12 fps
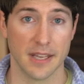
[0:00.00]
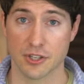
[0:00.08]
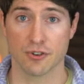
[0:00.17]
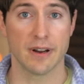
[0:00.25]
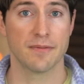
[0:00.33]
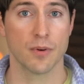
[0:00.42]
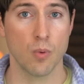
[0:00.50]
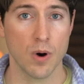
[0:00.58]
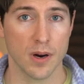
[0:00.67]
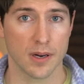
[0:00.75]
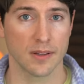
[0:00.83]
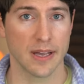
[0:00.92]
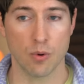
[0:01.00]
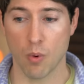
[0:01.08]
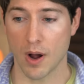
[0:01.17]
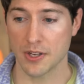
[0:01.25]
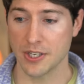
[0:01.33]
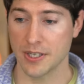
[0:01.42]
is great for work, like
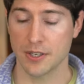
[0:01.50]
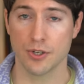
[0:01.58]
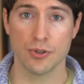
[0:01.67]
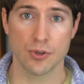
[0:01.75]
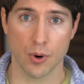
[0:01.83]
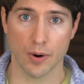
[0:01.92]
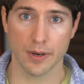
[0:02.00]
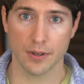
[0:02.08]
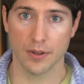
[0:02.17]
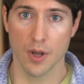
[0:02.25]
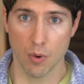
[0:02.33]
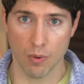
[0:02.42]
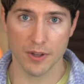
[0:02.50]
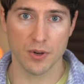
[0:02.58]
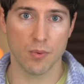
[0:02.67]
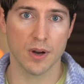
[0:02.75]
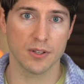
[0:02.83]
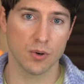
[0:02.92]
watching a tutorial while you
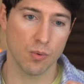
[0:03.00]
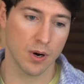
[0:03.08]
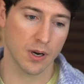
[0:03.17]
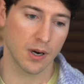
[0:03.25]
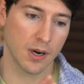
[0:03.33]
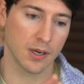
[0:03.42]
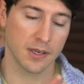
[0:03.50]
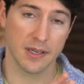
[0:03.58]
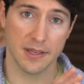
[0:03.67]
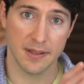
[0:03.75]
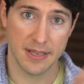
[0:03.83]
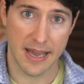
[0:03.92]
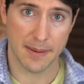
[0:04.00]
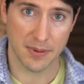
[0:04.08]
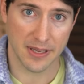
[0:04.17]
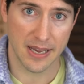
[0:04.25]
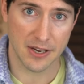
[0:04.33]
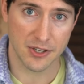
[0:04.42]
want to work on the
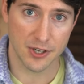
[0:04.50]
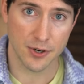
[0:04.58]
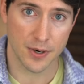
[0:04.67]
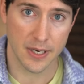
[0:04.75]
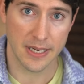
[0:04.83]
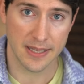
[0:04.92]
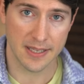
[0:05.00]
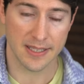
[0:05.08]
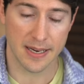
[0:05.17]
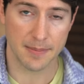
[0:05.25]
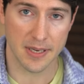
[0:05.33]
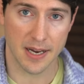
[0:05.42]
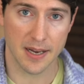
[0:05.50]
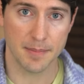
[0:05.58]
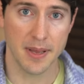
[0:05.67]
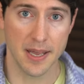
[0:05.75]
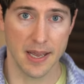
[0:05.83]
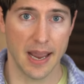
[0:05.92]
application you're in at the same time,
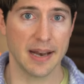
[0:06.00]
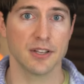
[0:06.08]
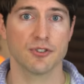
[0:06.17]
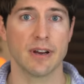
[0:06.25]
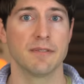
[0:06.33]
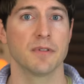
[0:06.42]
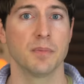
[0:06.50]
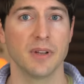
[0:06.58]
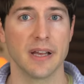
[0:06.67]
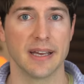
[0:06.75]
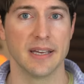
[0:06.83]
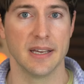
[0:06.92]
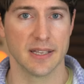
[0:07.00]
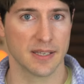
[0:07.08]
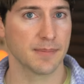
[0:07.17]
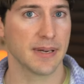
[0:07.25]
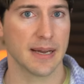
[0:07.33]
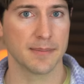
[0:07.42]
and is great for play.
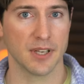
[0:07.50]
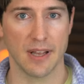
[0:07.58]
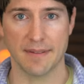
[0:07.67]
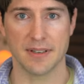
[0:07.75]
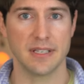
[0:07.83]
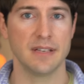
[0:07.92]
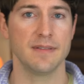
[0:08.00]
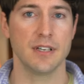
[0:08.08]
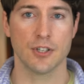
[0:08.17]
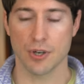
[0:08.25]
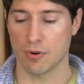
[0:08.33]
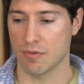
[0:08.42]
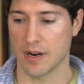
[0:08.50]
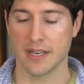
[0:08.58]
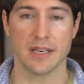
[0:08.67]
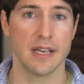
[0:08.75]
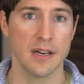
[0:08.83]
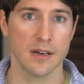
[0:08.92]
Sometimes I'll have a TV show
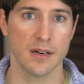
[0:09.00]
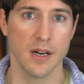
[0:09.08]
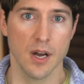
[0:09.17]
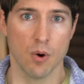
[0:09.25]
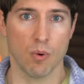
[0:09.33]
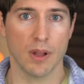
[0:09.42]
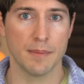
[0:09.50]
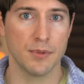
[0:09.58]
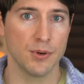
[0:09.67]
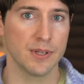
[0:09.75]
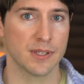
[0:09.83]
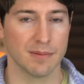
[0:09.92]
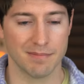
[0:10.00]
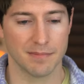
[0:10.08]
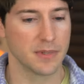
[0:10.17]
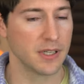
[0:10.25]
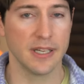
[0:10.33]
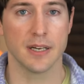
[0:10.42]
running here while I'm doing some
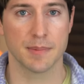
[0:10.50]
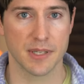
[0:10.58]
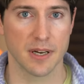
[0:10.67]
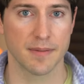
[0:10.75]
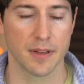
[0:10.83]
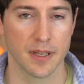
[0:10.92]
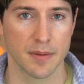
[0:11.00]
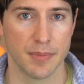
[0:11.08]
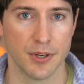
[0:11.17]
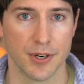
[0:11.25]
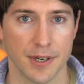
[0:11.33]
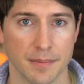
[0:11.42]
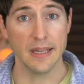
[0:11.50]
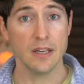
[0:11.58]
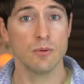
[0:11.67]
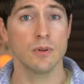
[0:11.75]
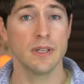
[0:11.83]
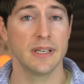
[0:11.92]
cleanup stuff on the computer.
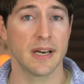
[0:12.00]
Equally